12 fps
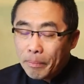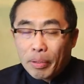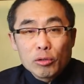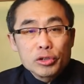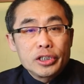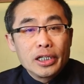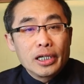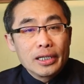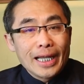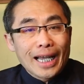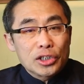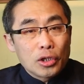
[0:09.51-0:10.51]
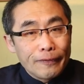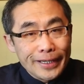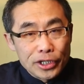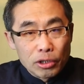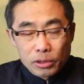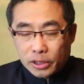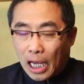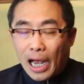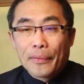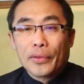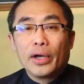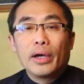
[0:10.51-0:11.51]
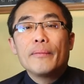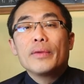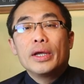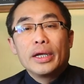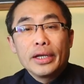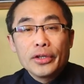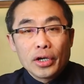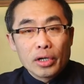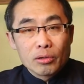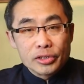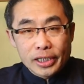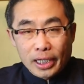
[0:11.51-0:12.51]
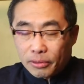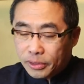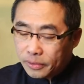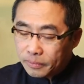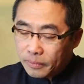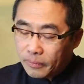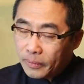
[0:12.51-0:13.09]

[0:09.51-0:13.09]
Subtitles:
posting lecture videos on the internal styles.